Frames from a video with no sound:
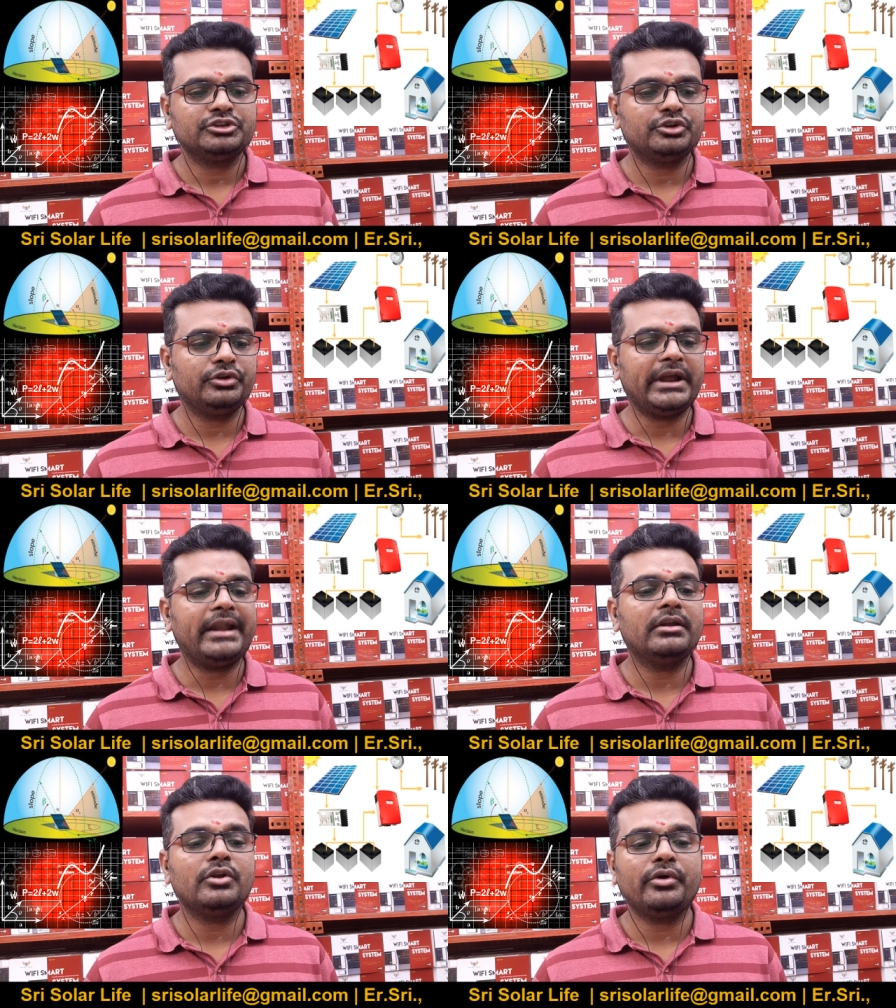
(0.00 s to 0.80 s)
so you
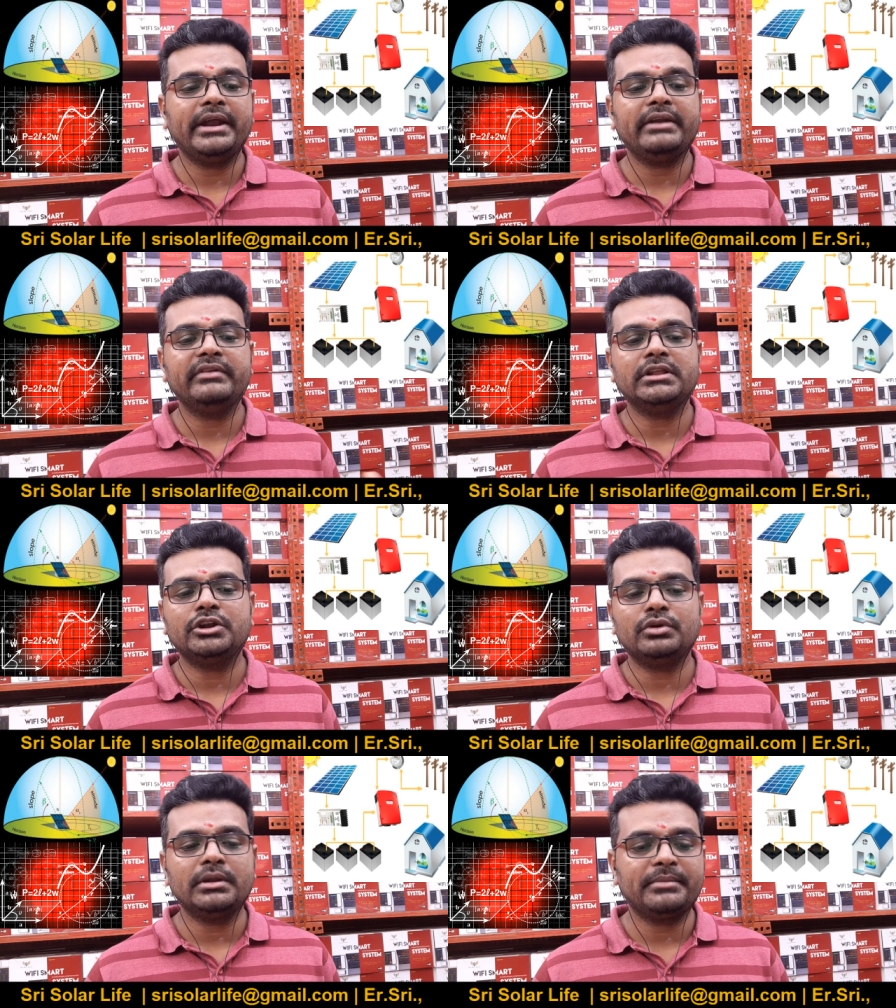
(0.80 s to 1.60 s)
can go ahead with
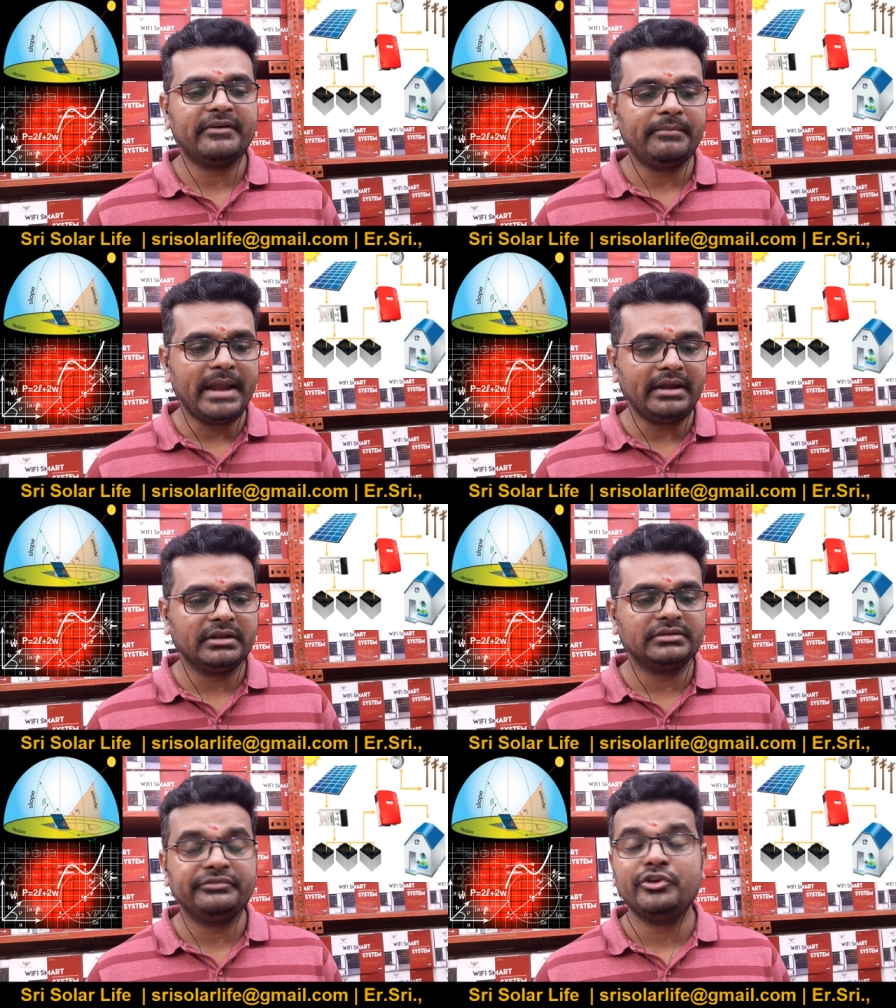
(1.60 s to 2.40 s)
the total number of
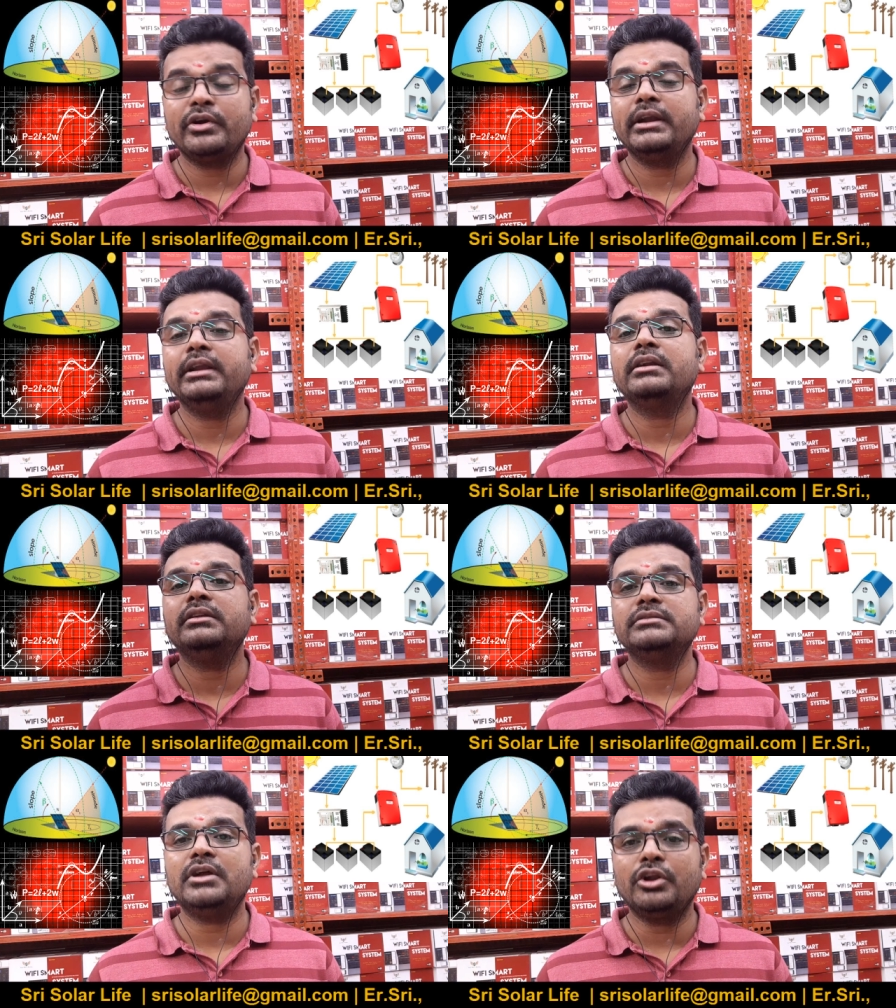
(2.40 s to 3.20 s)
batteries. If you are
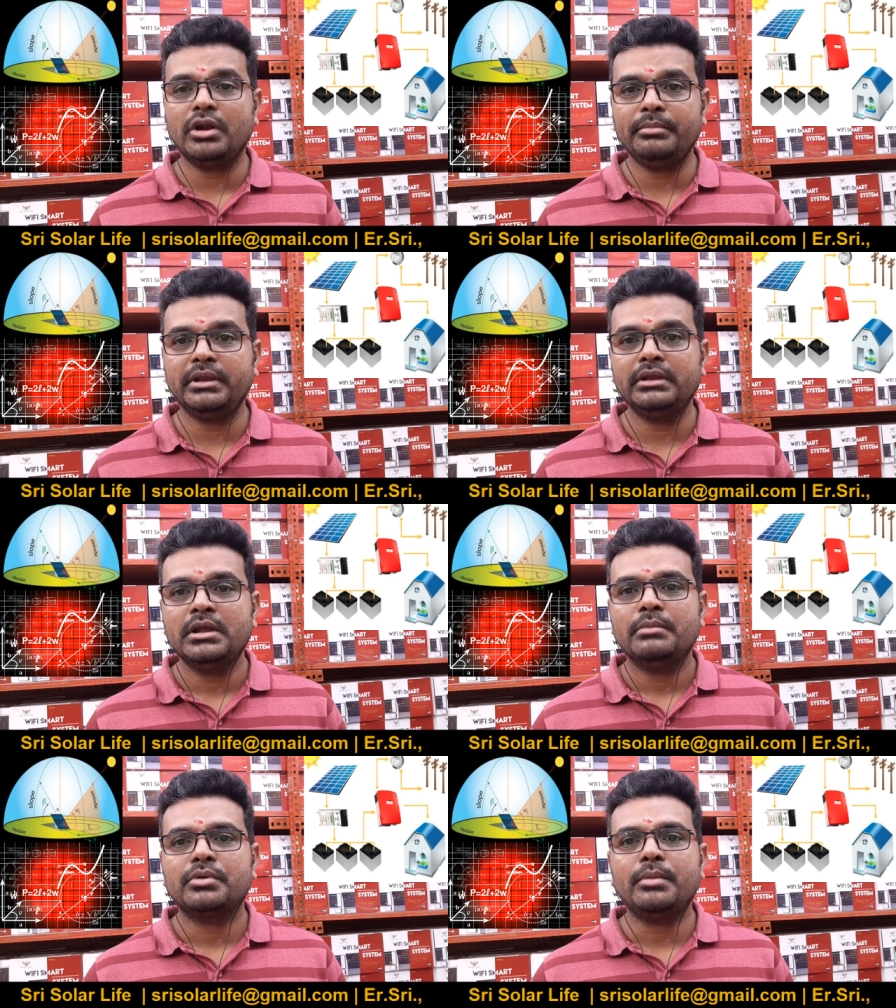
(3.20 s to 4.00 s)
increasing the
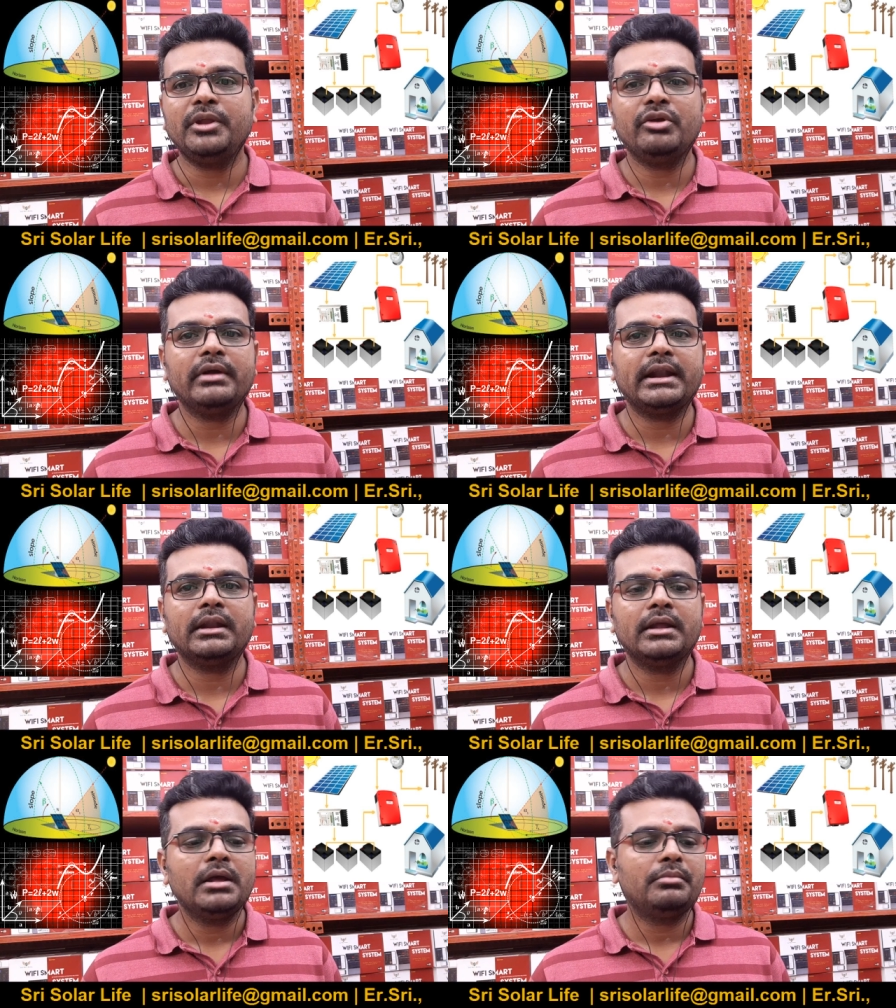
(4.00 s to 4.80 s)
autonomy, probably you
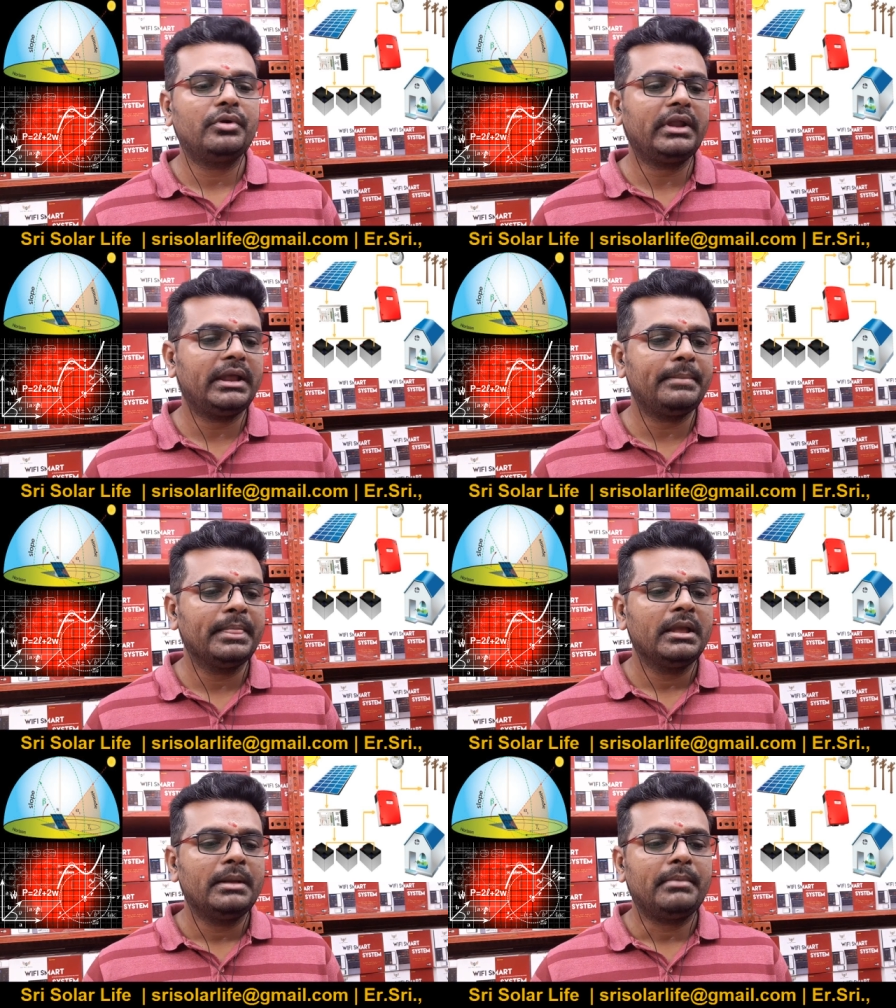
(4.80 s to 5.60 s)
can put
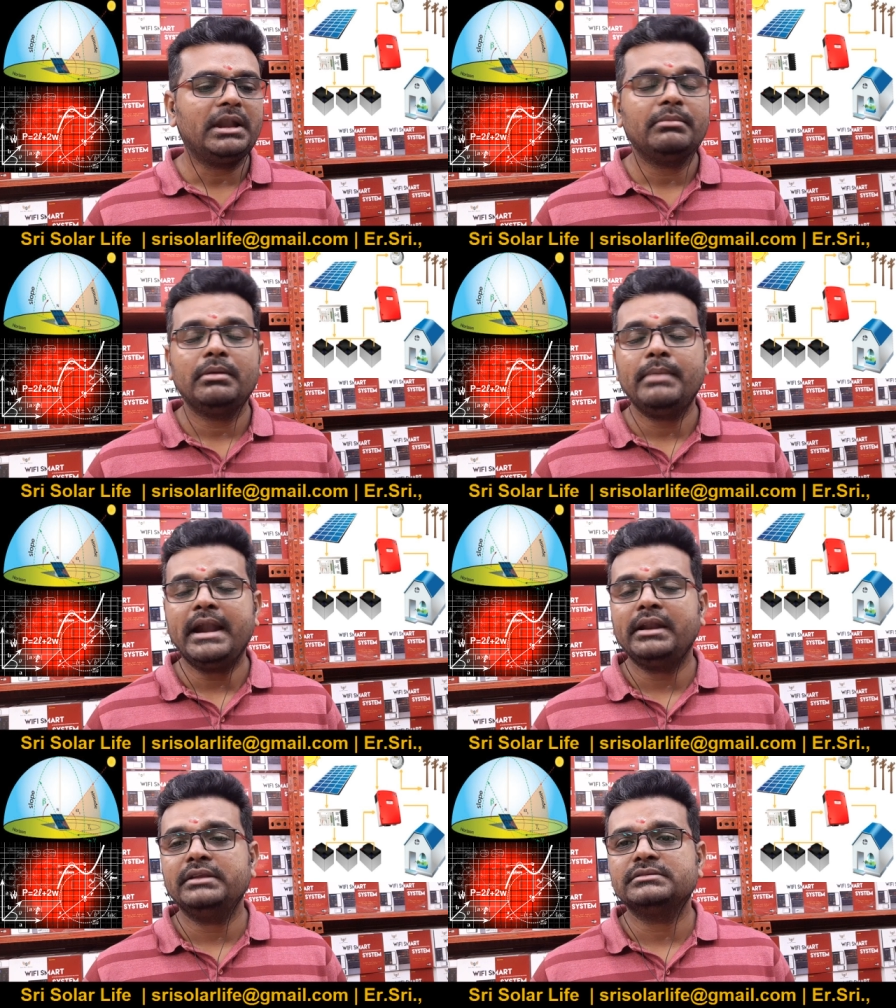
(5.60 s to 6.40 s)
a multiple
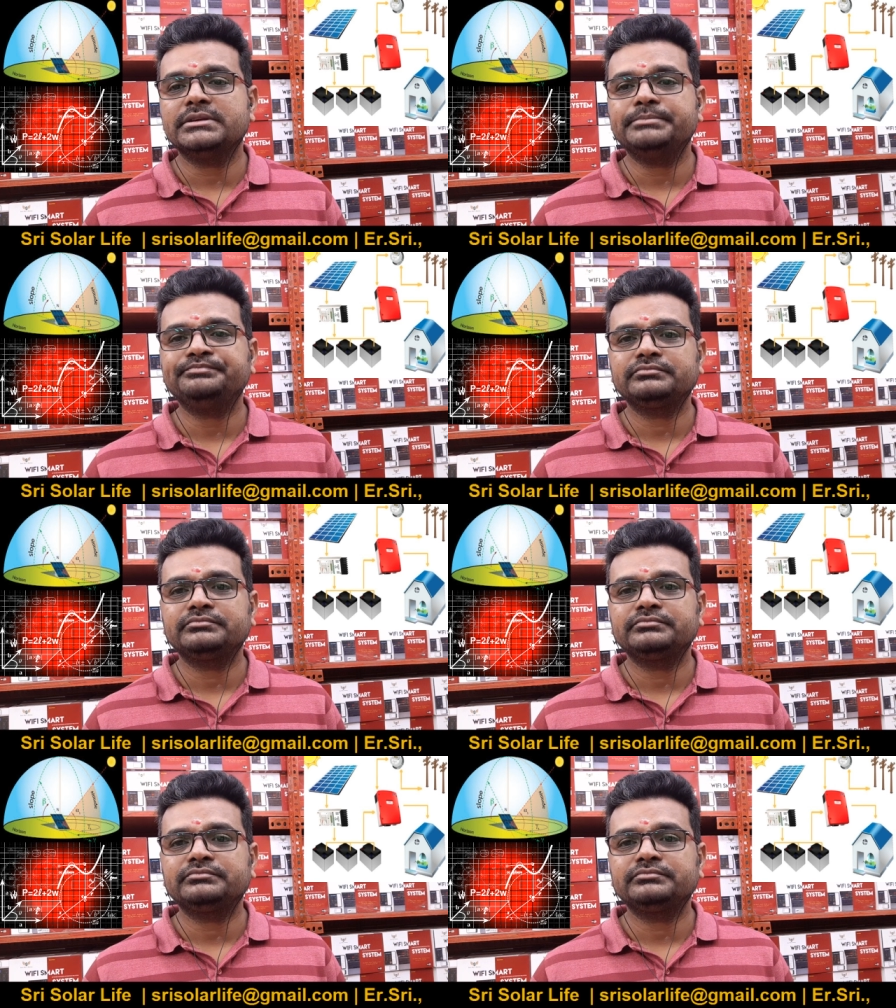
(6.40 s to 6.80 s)
batteries